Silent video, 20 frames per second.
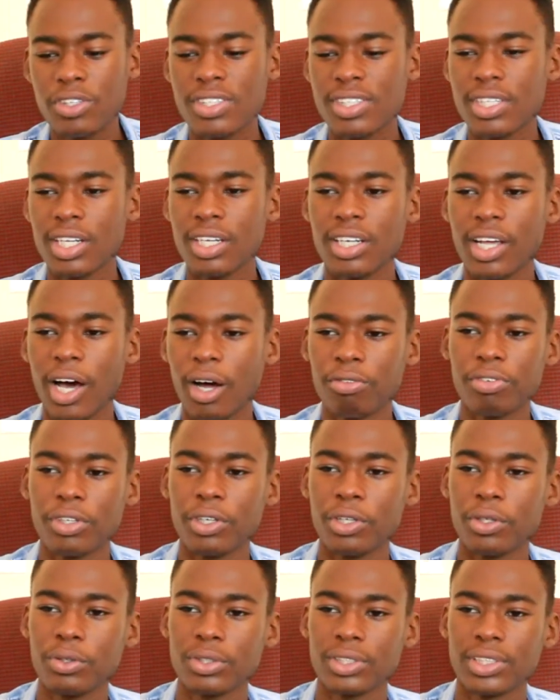sit down
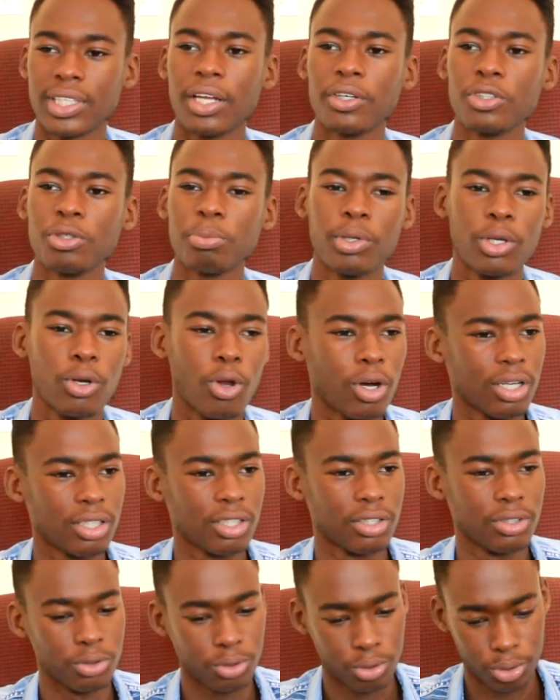videos tend to be longer
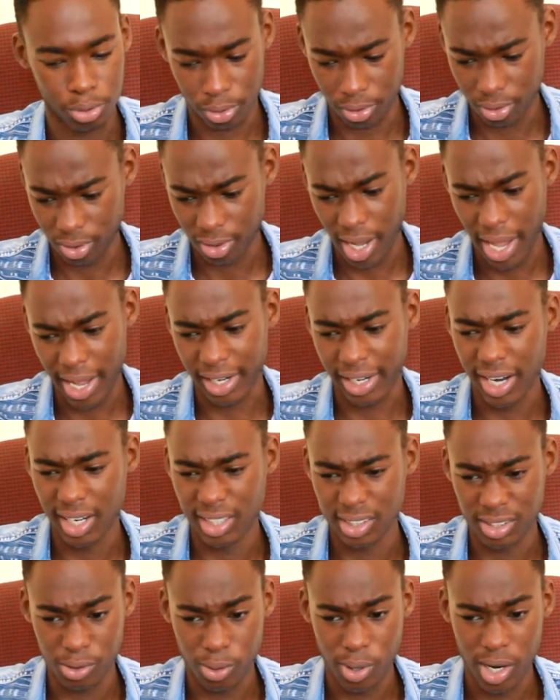than usual. I
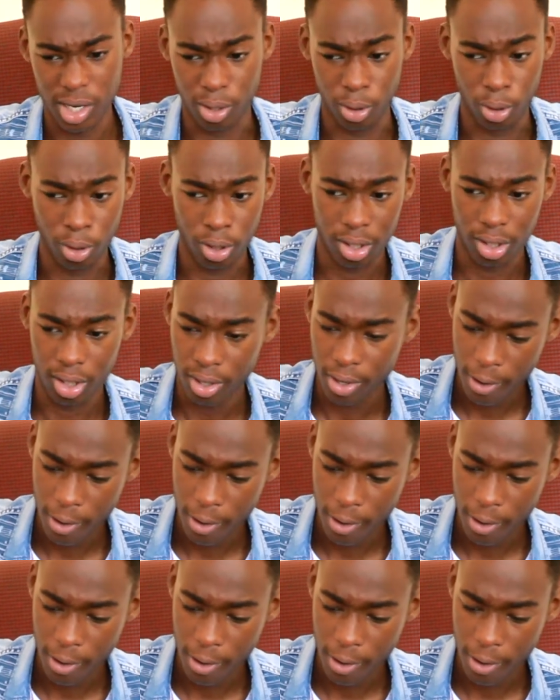rant quite a lot.